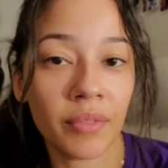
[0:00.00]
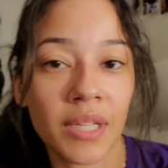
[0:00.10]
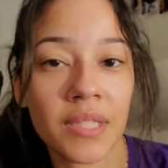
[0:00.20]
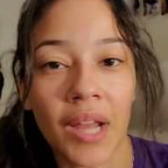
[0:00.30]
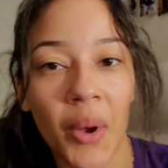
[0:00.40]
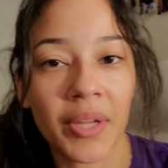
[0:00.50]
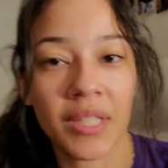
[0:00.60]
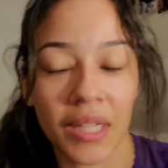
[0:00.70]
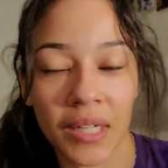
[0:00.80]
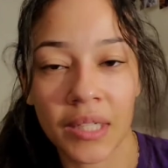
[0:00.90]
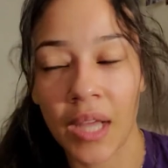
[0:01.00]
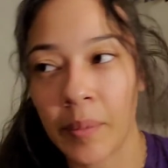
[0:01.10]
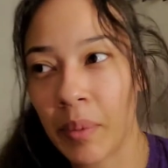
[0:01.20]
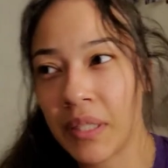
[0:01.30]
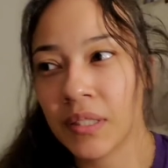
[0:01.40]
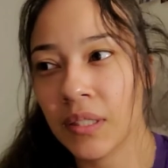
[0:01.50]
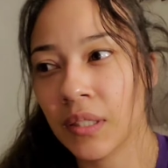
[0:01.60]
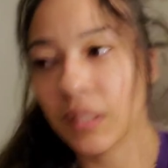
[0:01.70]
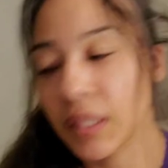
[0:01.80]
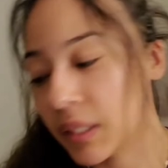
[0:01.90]
invites and how I did it. I
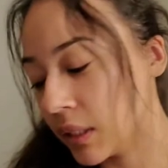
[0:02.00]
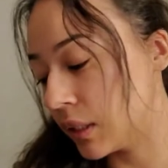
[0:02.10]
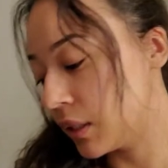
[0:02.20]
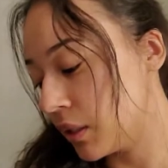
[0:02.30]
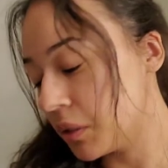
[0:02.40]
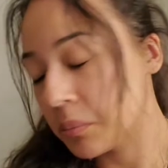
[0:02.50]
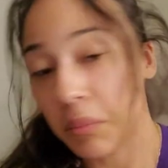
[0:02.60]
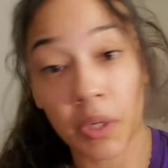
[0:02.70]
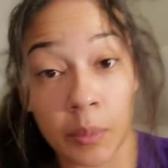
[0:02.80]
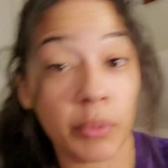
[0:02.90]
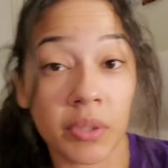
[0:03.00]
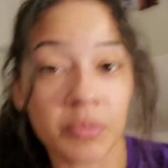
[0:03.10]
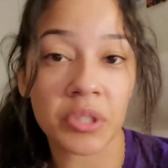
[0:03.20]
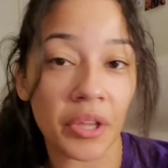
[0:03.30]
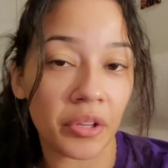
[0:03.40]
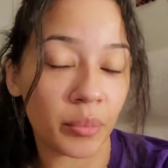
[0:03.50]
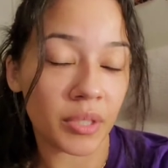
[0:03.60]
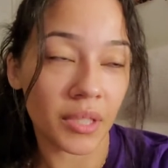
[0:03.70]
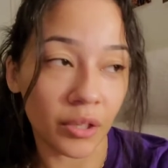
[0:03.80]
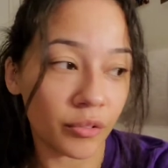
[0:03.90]
basically I put them together
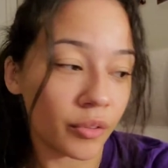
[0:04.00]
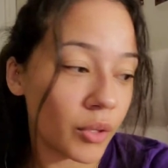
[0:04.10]
myself.